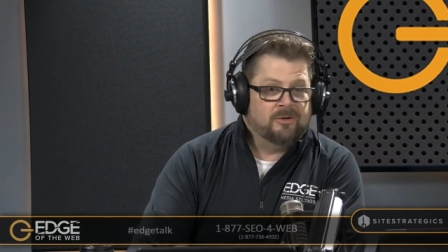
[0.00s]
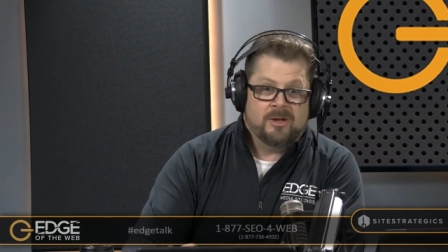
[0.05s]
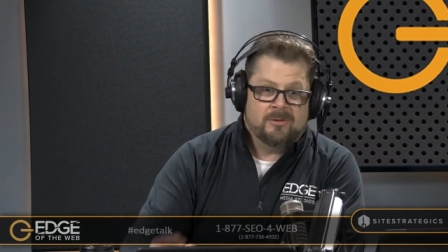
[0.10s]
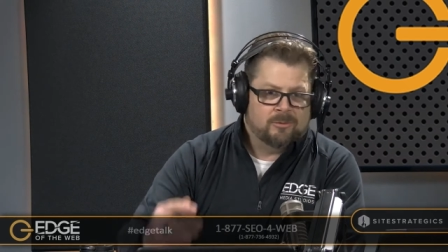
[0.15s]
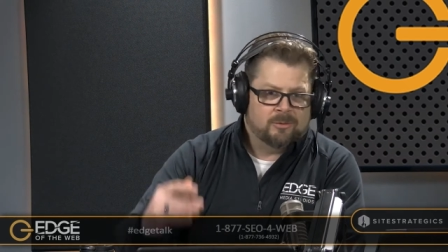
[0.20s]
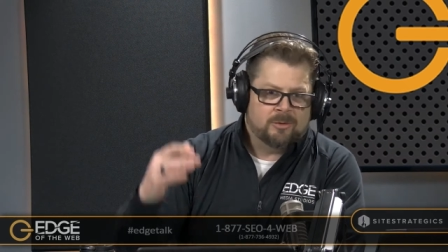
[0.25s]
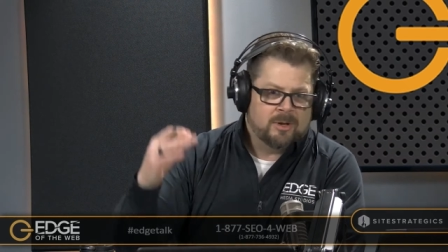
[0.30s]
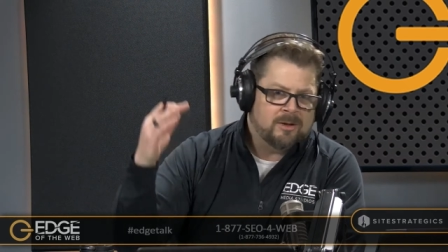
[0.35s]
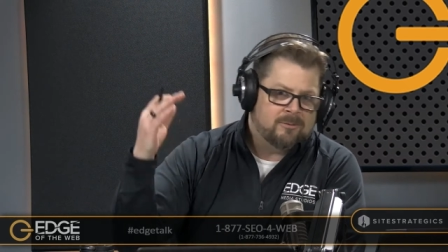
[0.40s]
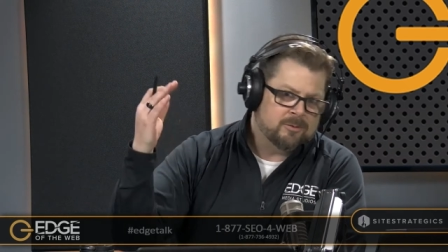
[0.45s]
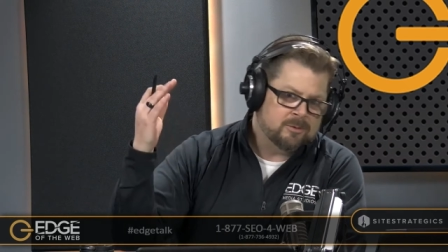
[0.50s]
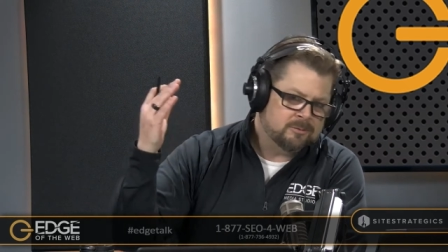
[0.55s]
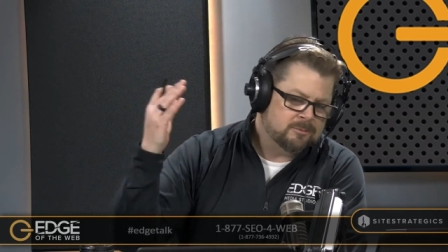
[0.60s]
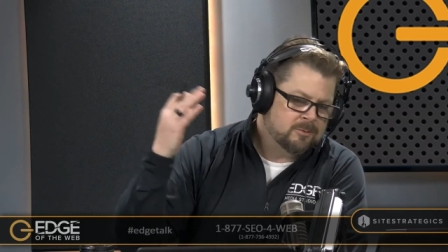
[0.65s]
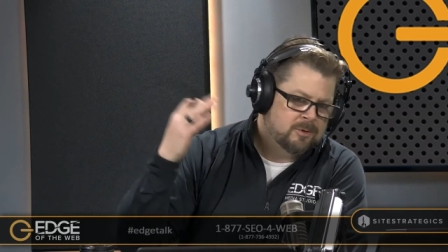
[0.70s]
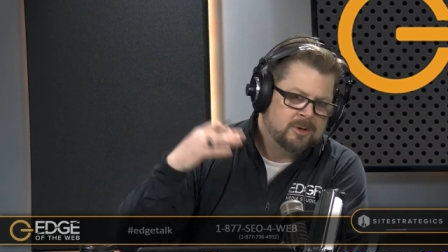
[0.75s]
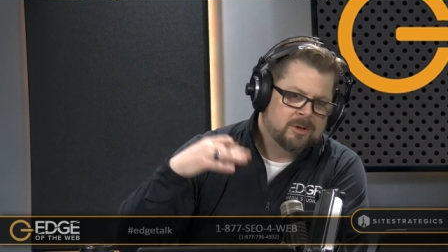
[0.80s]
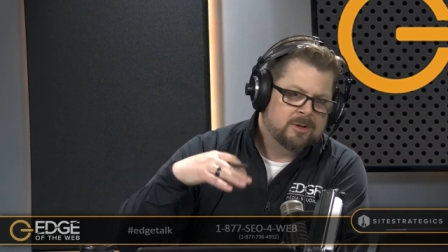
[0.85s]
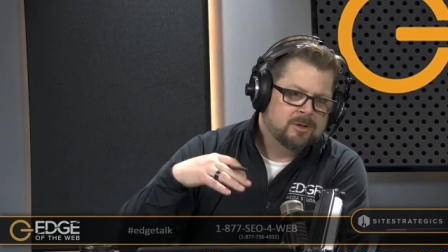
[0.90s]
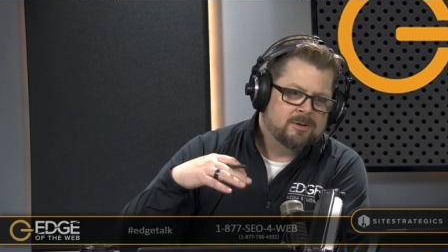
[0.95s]
even even
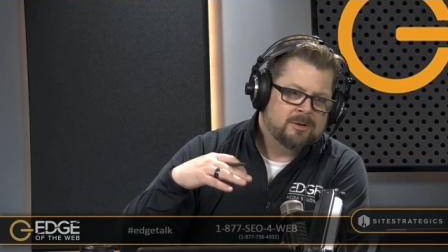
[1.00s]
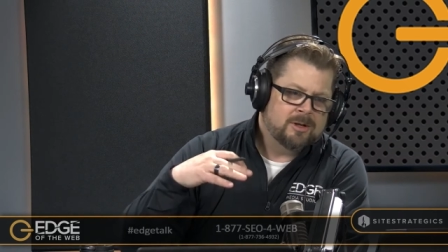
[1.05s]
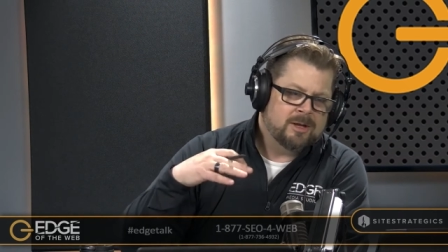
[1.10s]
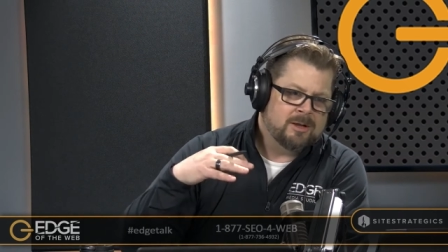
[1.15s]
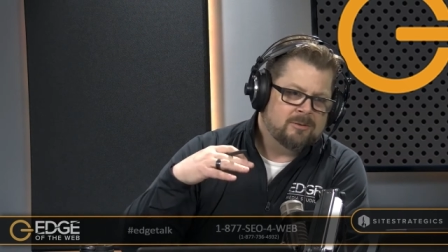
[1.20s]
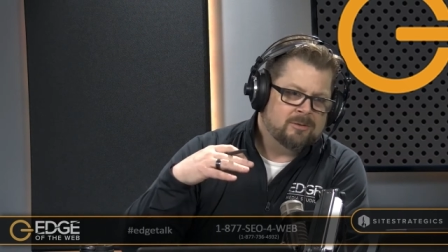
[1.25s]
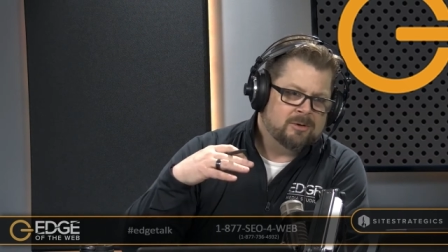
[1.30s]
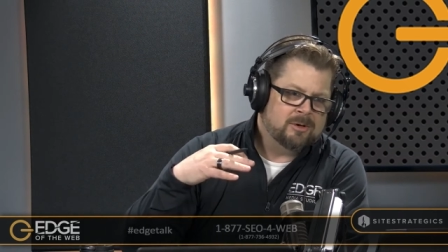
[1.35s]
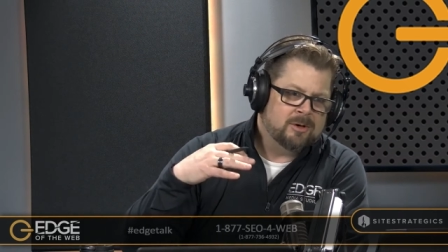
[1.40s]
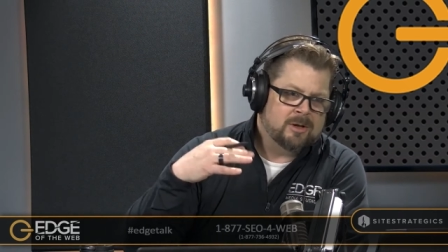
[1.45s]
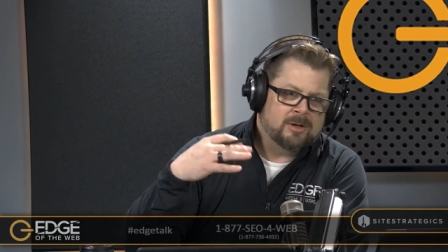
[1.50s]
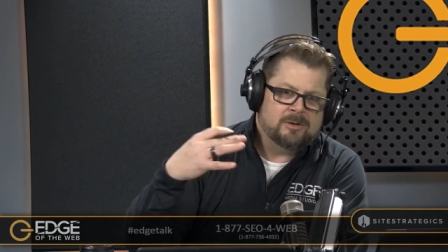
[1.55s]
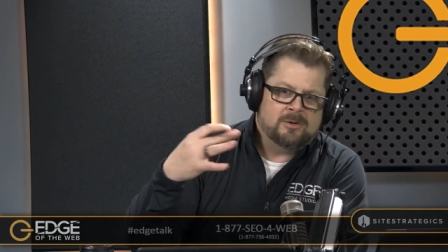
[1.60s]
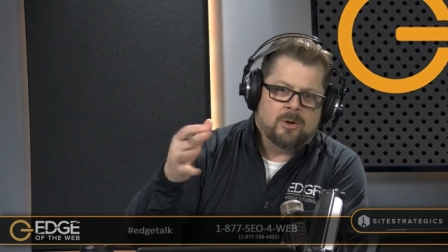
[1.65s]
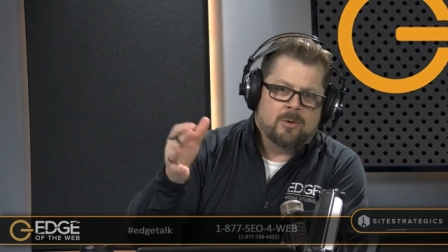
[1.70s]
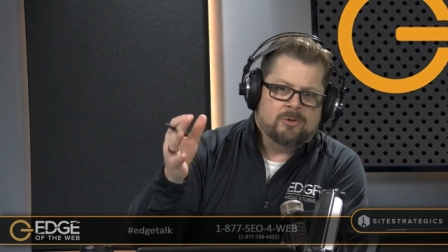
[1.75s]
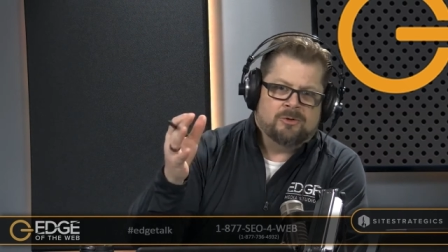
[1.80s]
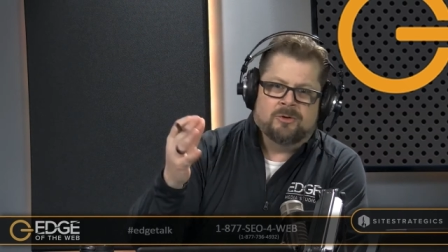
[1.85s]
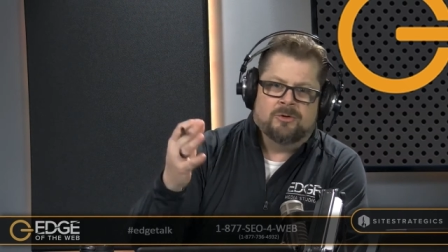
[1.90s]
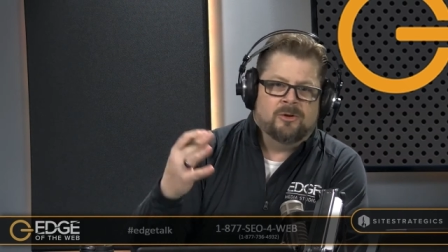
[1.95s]
even uh,
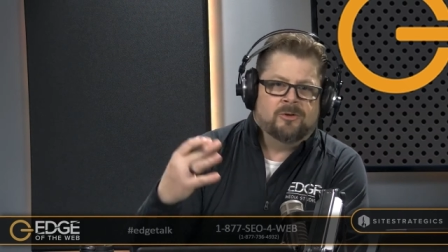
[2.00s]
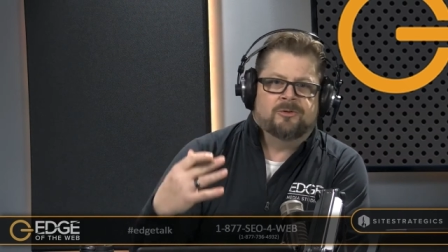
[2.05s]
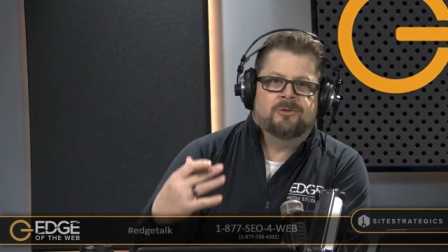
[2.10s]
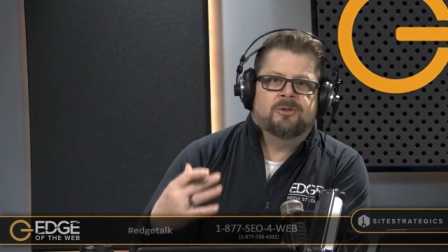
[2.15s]
going to just